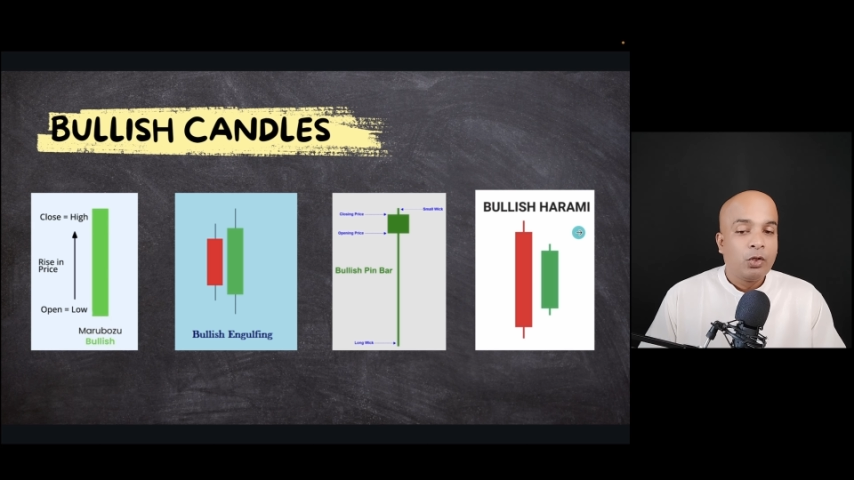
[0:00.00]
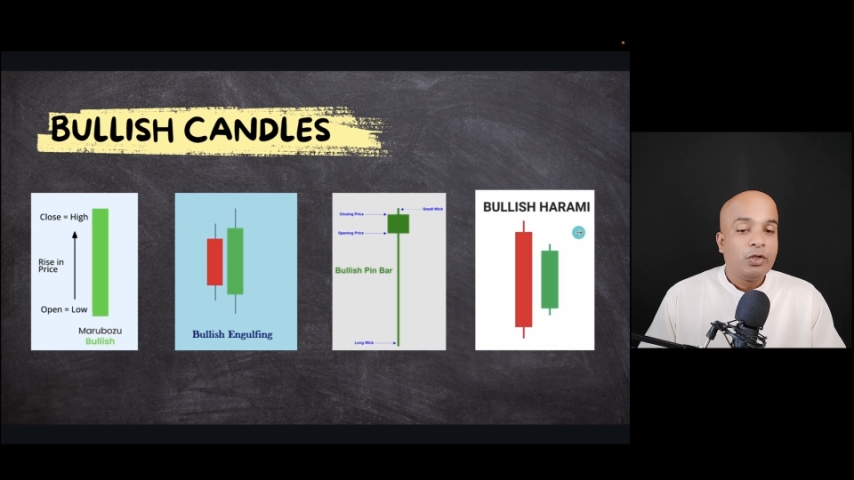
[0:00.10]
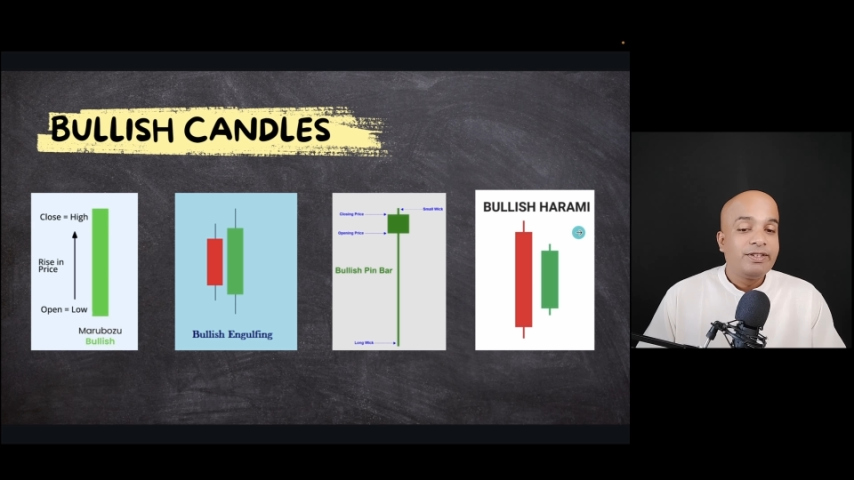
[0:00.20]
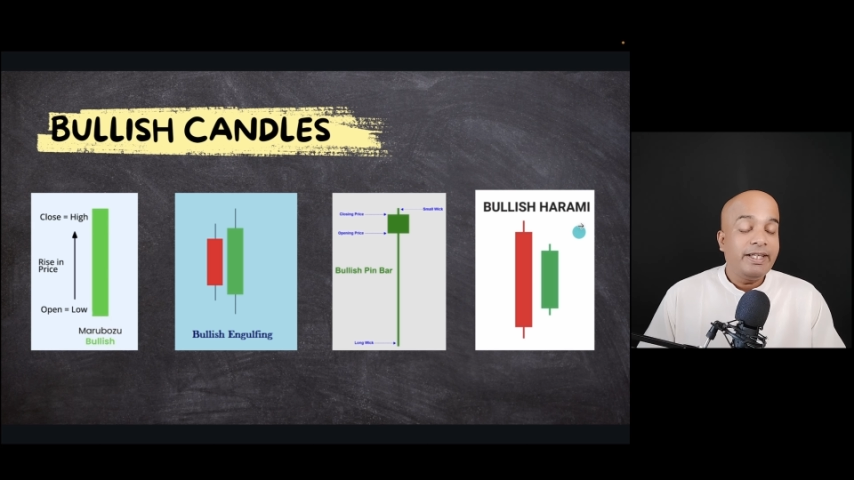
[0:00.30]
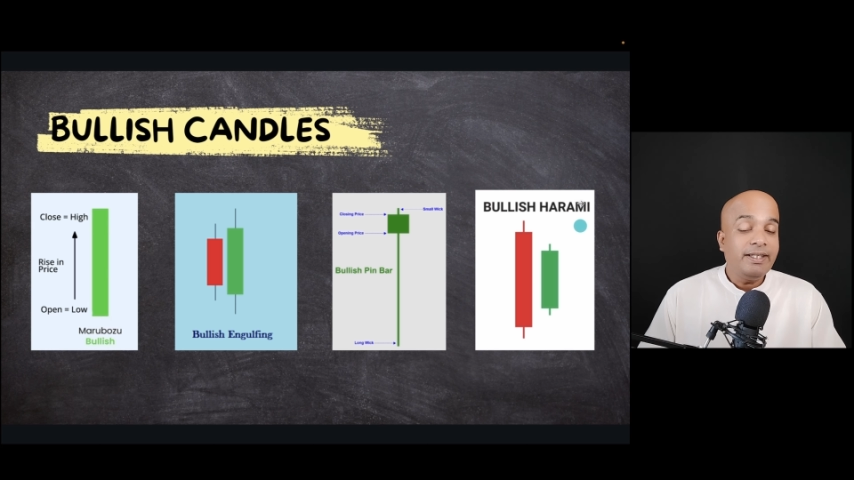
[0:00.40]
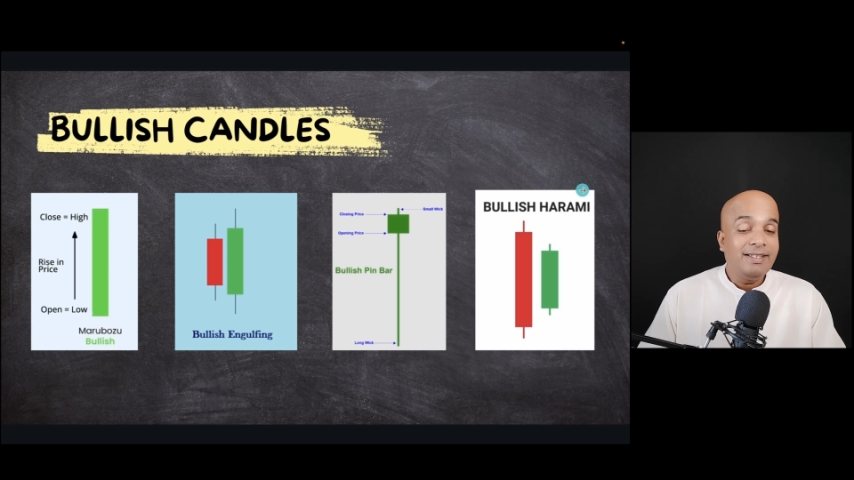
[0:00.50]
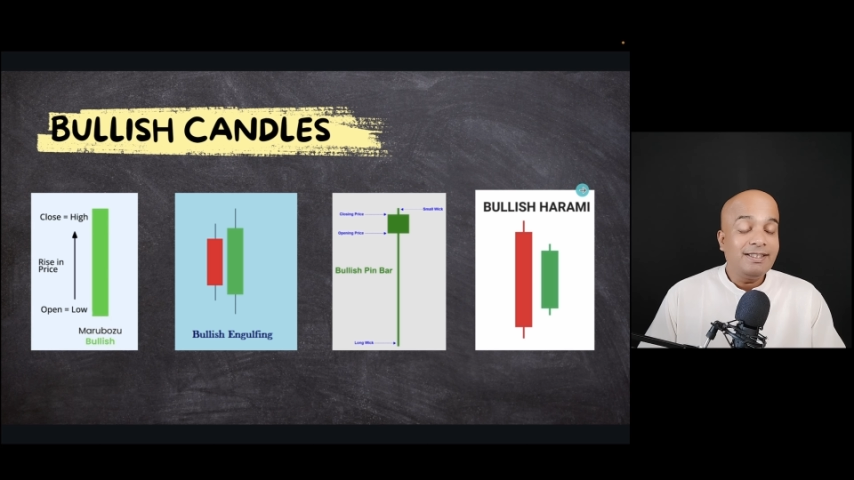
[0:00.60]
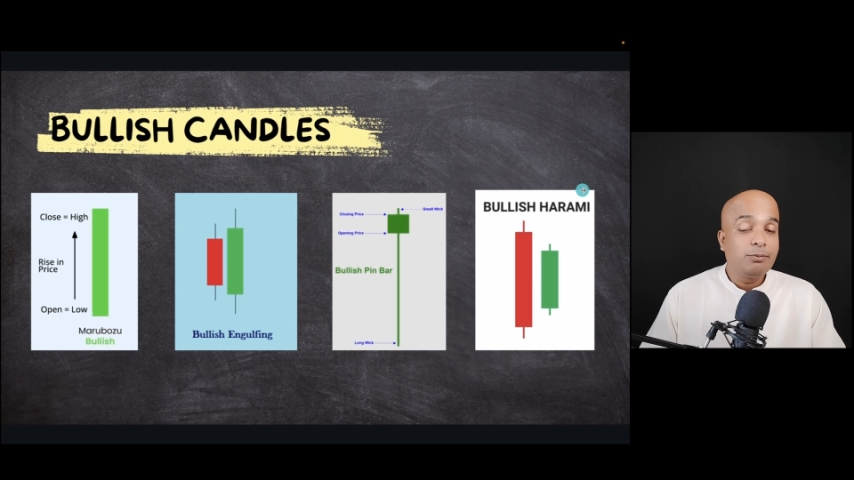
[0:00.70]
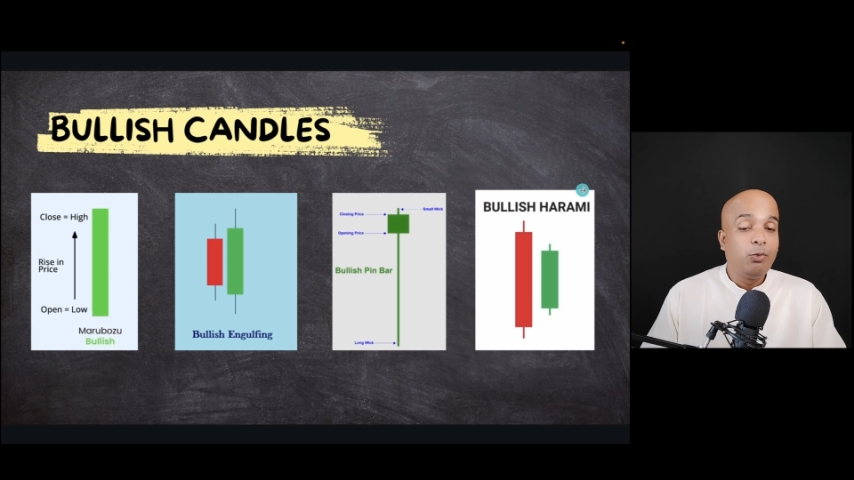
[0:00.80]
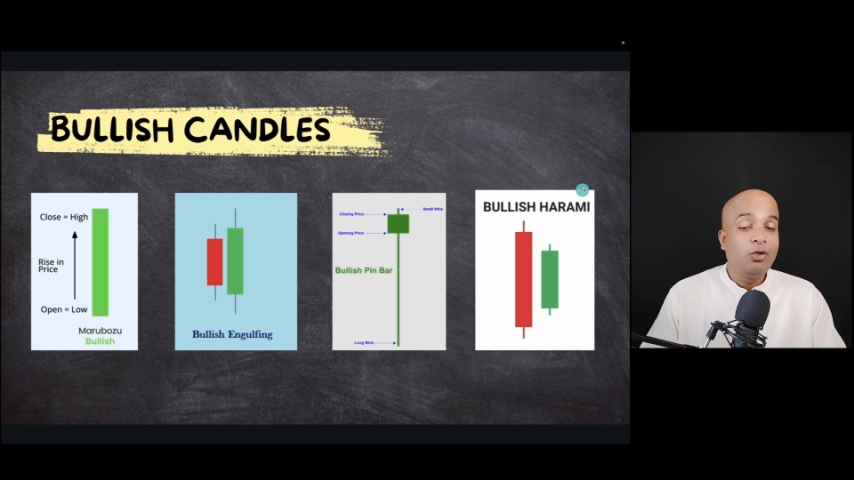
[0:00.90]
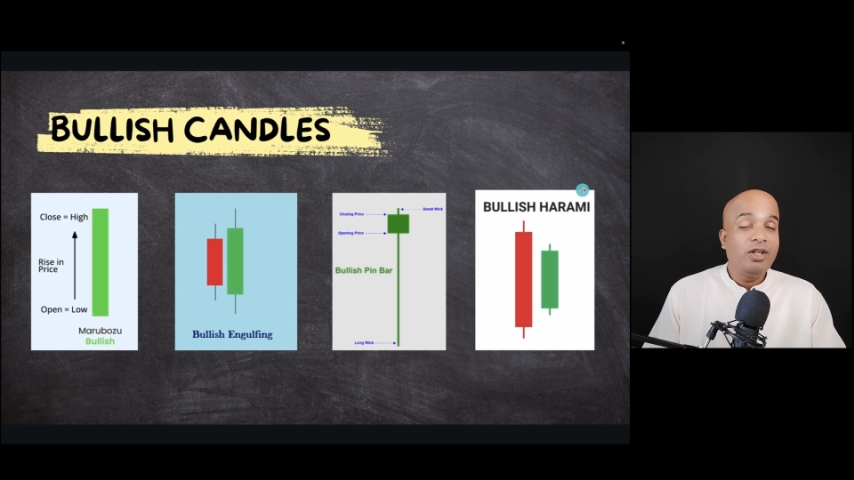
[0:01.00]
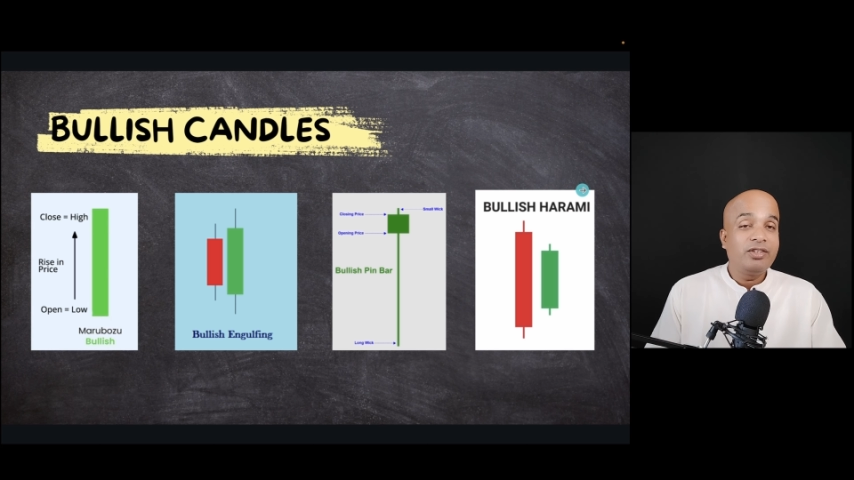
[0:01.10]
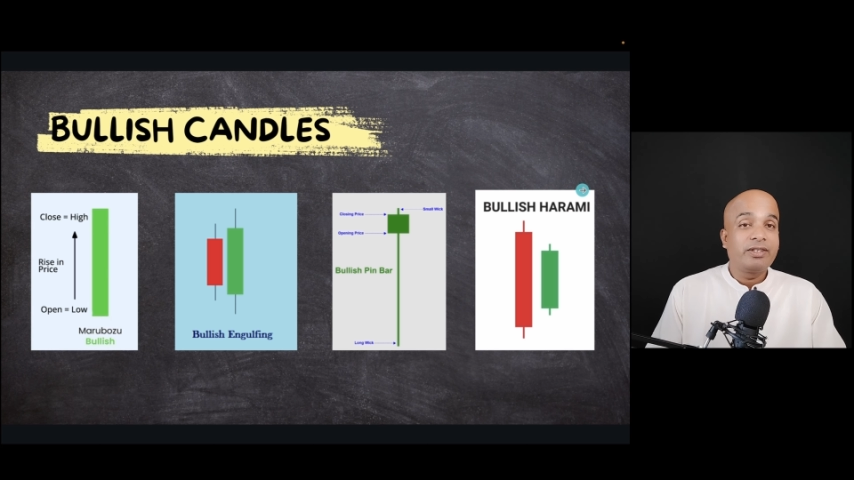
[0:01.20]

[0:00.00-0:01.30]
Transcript: See, this bullish